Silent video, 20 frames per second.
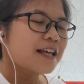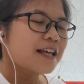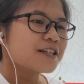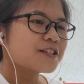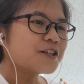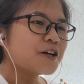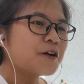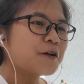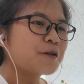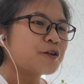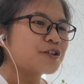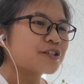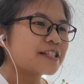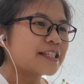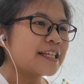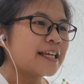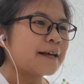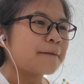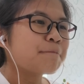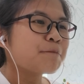So you
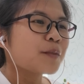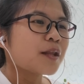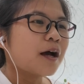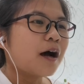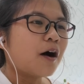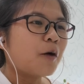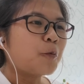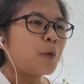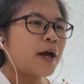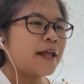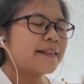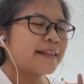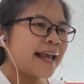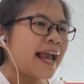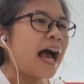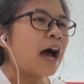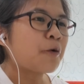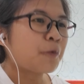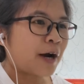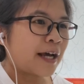see, when
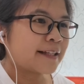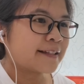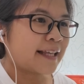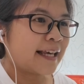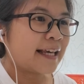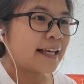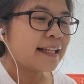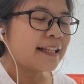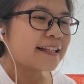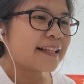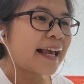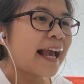they are writing,